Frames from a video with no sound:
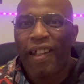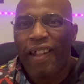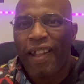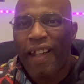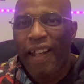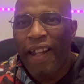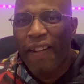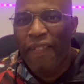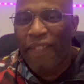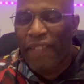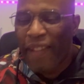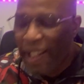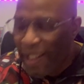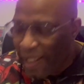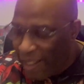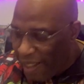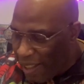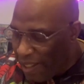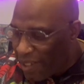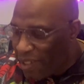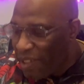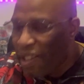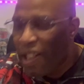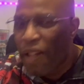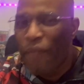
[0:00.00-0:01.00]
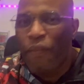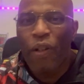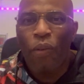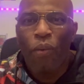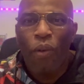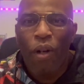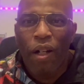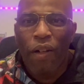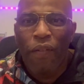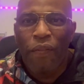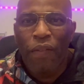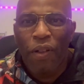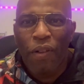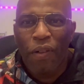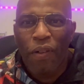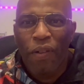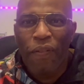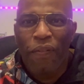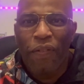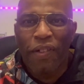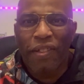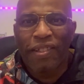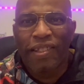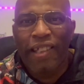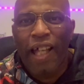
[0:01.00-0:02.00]
and thank each and every one of you
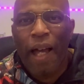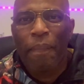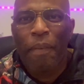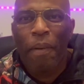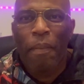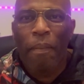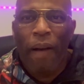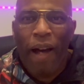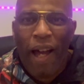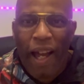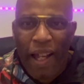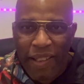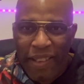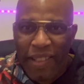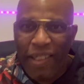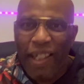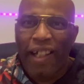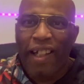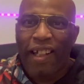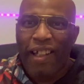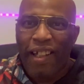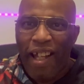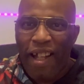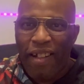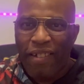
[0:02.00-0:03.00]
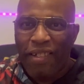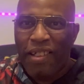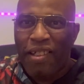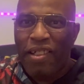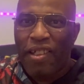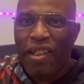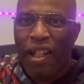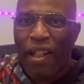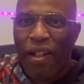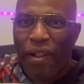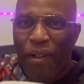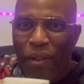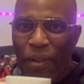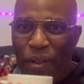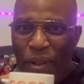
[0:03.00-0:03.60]
for stopping by, checking out the channel.